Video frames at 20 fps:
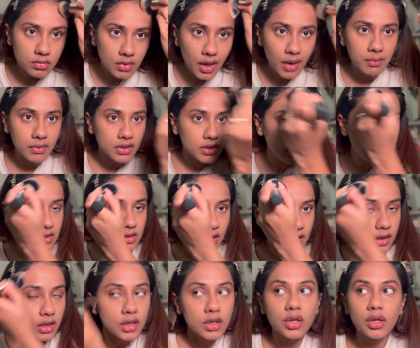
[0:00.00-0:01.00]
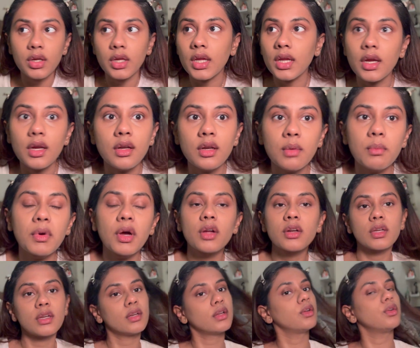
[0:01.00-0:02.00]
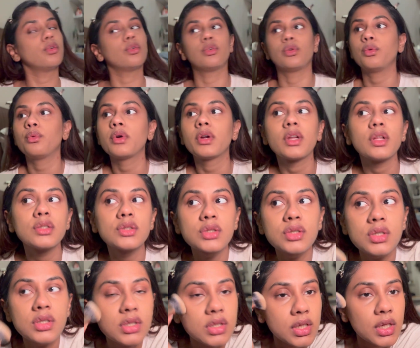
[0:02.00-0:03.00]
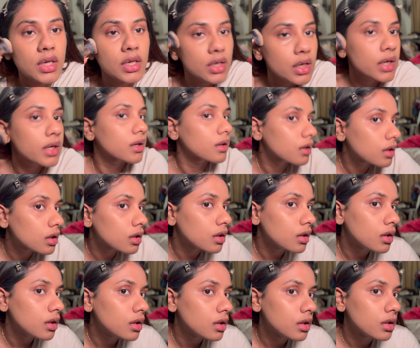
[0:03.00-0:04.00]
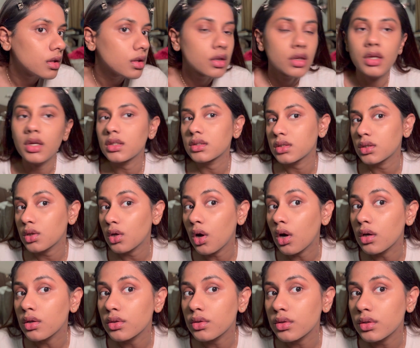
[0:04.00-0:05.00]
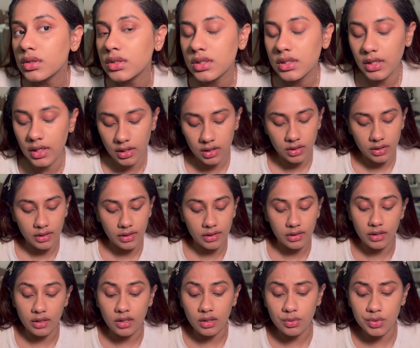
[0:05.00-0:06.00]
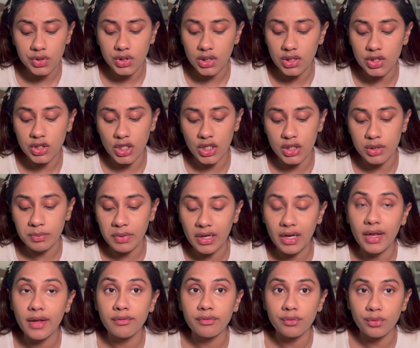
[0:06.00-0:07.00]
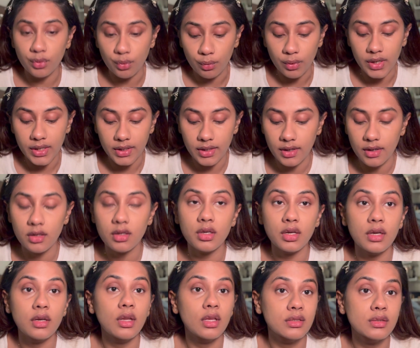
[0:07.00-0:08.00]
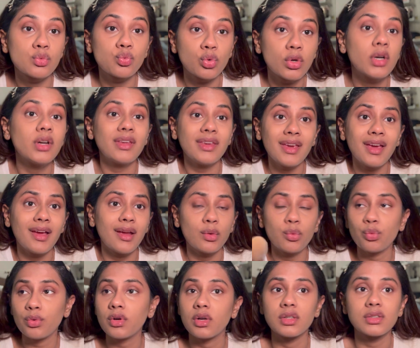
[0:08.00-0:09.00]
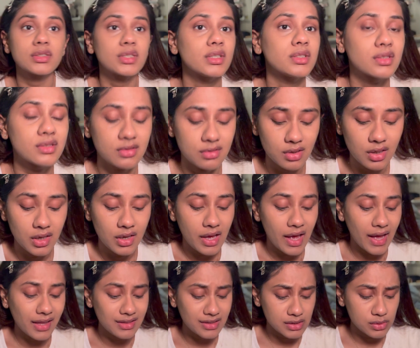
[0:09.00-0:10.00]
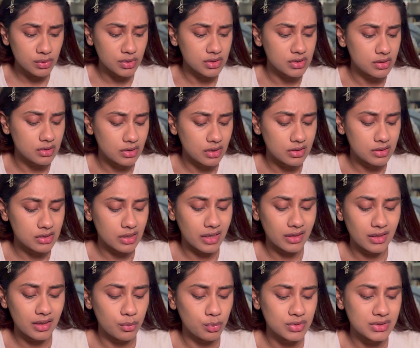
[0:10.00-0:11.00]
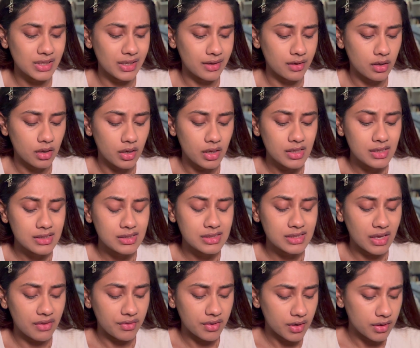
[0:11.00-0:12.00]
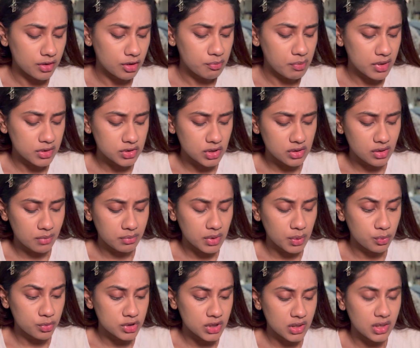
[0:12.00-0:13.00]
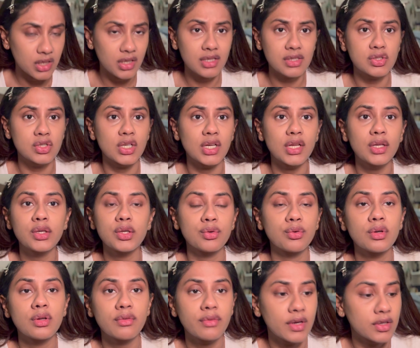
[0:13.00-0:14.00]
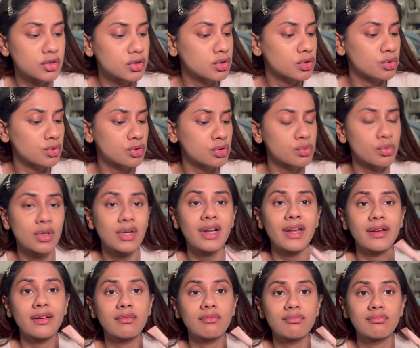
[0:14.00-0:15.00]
I mean, there's nothing to hate about it. I don't know what else to say. Like, it's a contour stick. Did I think it was gonna change my life? No, I didn't. Does it work? Yeah, it works. And this I think was like 700 bucks or something, which I think is really cute if you just want to like